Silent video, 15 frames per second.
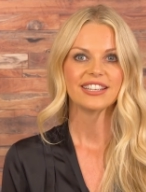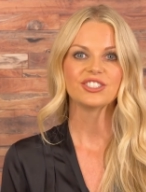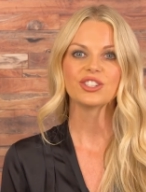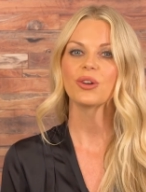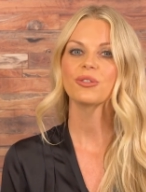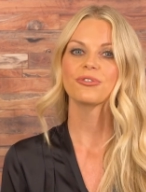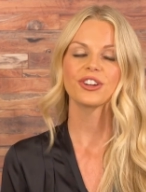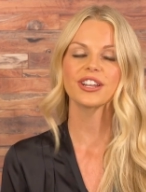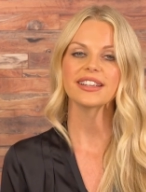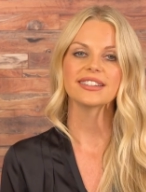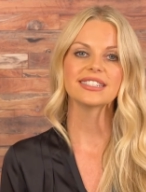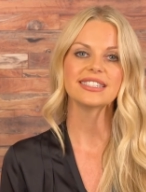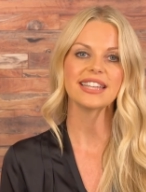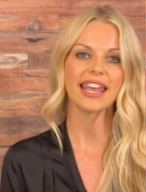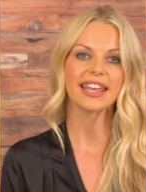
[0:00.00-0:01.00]
Don't forget
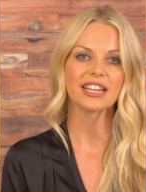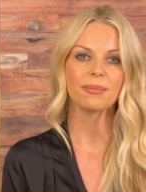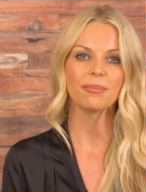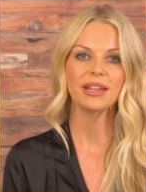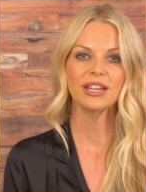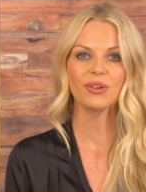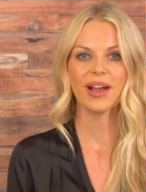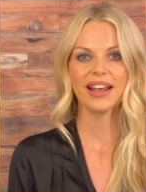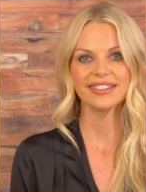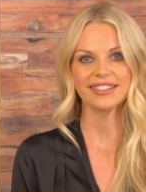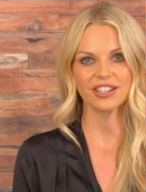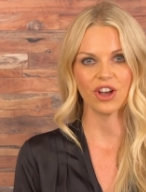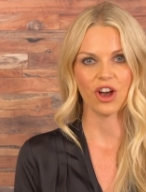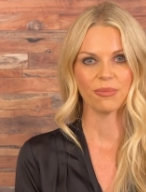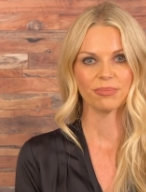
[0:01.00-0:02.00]
to take an amino
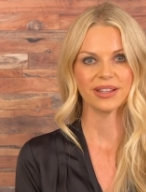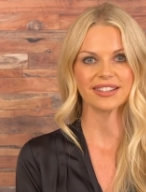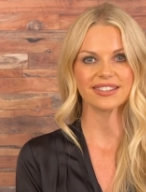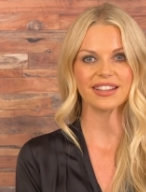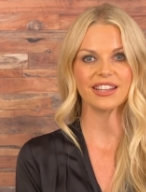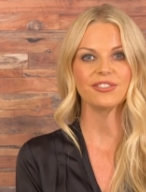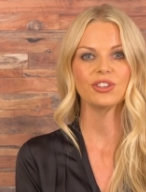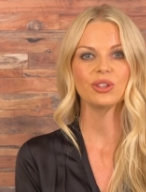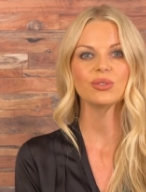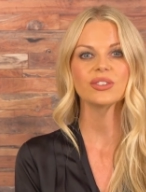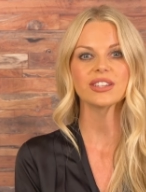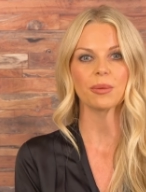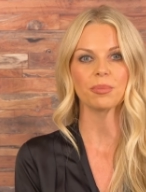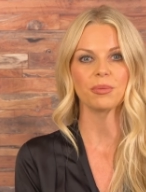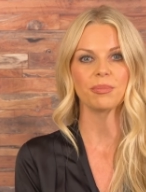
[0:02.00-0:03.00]
acid complex if you
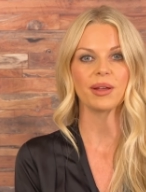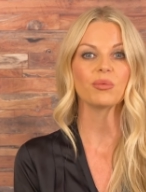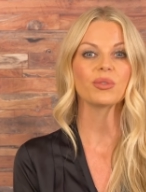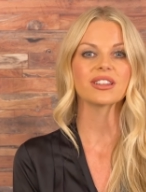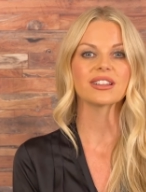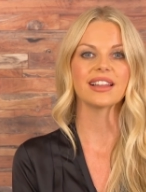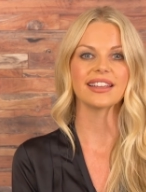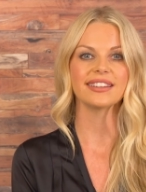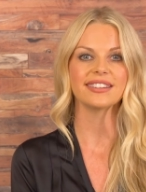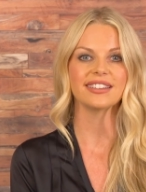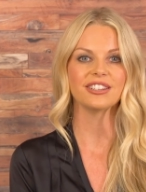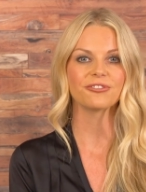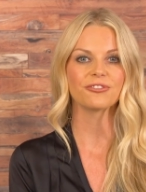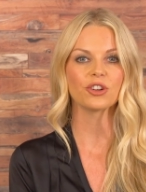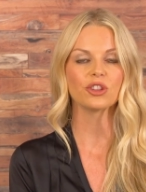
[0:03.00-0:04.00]
supplement with
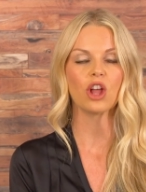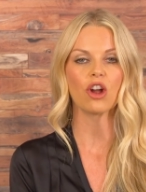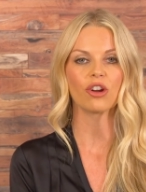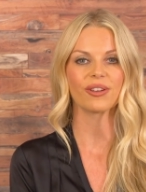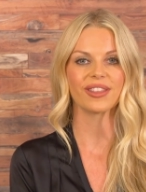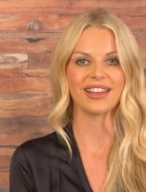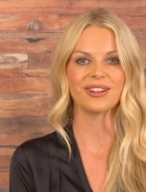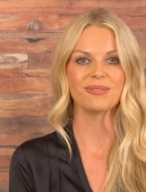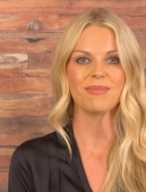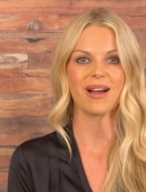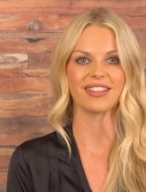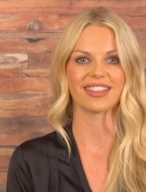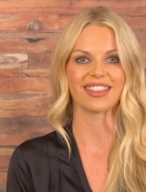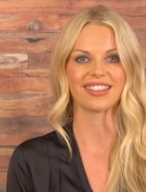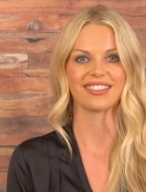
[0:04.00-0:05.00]
glycine for longer than a
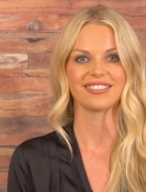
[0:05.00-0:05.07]
month.